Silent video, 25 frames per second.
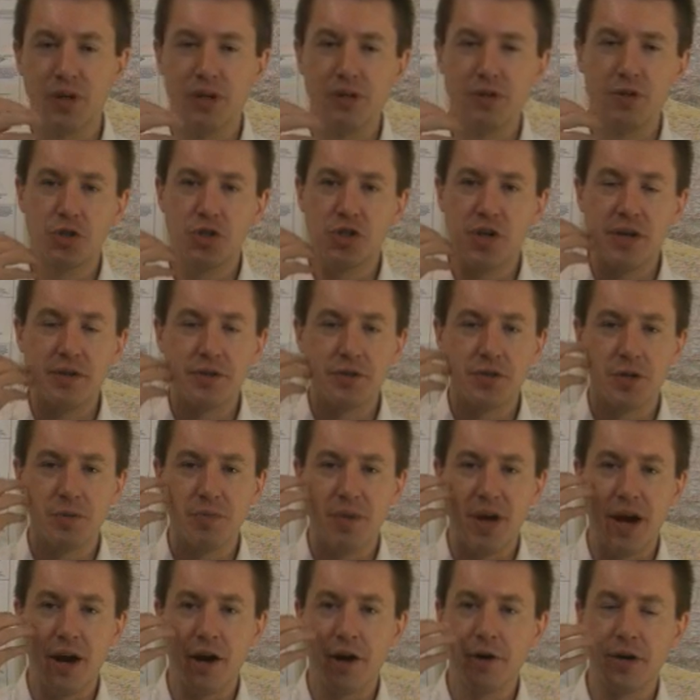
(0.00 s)
send some
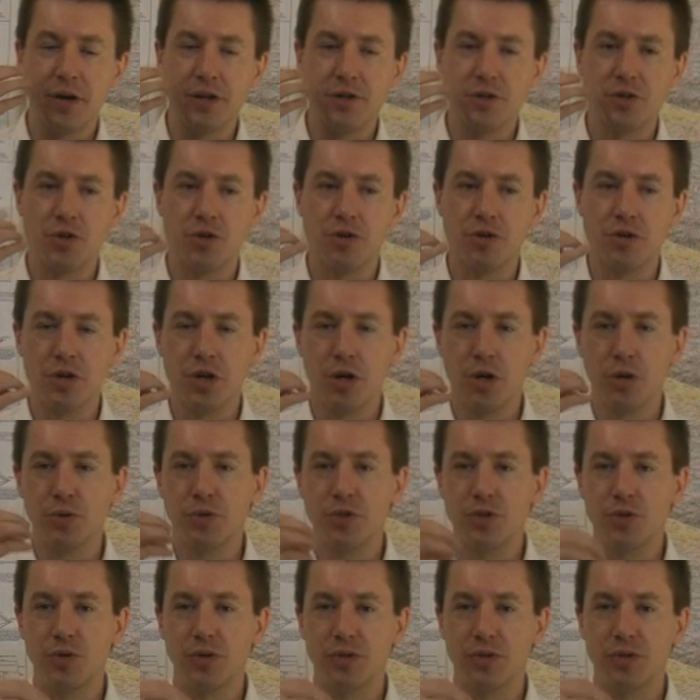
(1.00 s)
air into your nose.